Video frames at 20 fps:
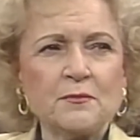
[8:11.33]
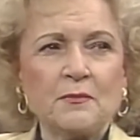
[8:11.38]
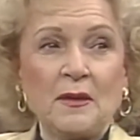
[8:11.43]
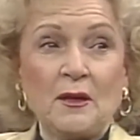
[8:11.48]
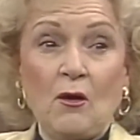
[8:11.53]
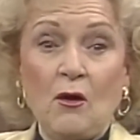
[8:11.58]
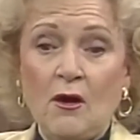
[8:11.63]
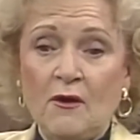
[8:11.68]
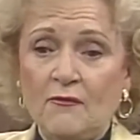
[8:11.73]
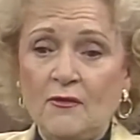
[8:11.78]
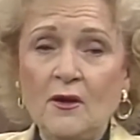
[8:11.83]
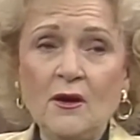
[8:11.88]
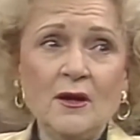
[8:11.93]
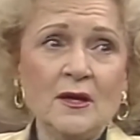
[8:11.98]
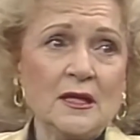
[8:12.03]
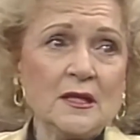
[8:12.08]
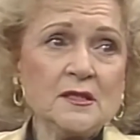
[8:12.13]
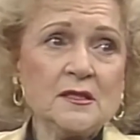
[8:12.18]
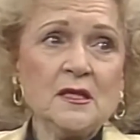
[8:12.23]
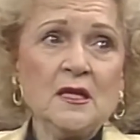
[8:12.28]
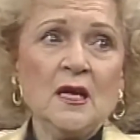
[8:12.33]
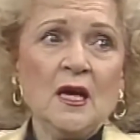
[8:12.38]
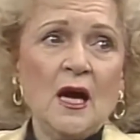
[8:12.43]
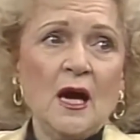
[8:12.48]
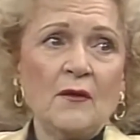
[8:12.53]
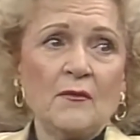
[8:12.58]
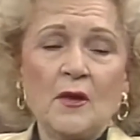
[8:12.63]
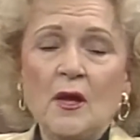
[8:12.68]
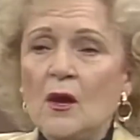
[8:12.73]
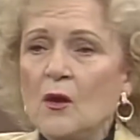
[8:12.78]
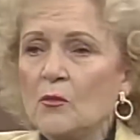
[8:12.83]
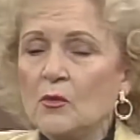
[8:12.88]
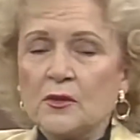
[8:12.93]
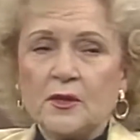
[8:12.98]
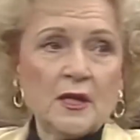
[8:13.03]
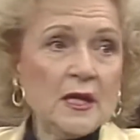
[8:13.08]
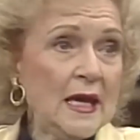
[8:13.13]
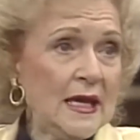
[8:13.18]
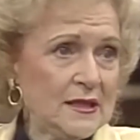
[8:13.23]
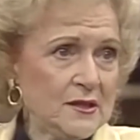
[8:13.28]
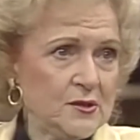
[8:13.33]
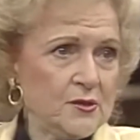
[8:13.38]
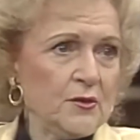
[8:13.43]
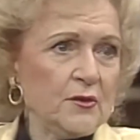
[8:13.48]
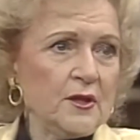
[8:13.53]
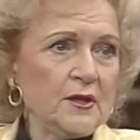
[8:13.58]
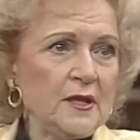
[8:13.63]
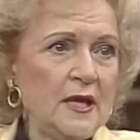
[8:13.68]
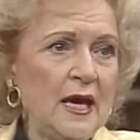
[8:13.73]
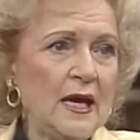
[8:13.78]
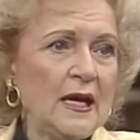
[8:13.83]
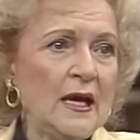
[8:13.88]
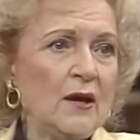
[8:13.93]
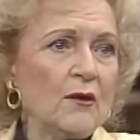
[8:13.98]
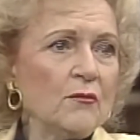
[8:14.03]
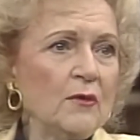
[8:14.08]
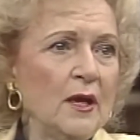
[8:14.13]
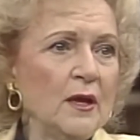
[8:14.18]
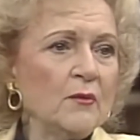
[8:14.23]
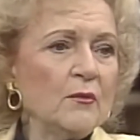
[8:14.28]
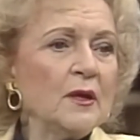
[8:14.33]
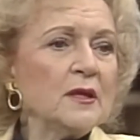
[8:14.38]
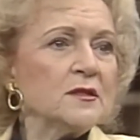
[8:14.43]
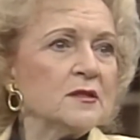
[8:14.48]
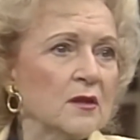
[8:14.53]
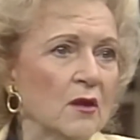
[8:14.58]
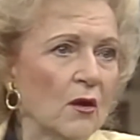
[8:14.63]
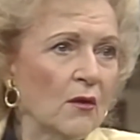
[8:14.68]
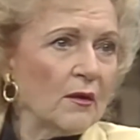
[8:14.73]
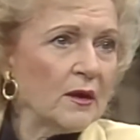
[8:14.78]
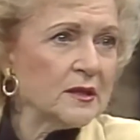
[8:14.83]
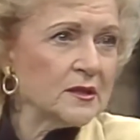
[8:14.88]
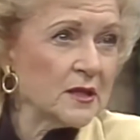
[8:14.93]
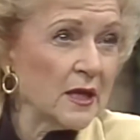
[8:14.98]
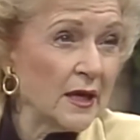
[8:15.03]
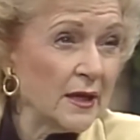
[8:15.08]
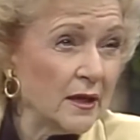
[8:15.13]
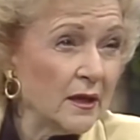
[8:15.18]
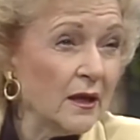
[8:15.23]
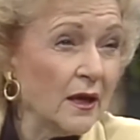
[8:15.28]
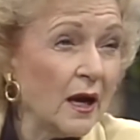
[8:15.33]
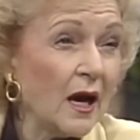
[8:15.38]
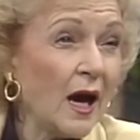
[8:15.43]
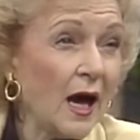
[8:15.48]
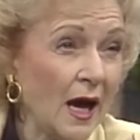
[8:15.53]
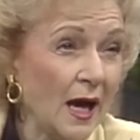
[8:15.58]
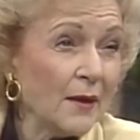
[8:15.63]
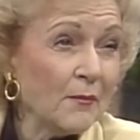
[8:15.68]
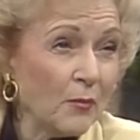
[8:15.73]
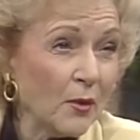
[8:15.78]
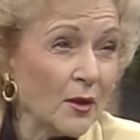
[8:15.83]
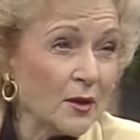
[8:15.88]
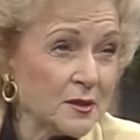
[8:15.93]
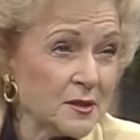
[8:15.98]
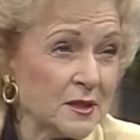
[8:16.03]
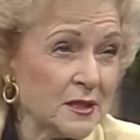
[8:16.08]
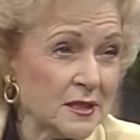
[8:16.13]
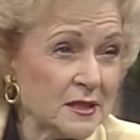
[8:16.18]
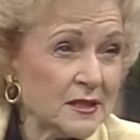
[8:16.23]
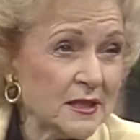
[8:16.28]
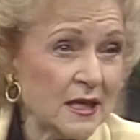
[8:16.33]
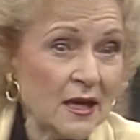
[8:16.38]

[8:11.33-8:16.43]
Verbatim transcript: But off harness, how, well, the cat sorted that out right away. He said, "All right, Dinah, I boss this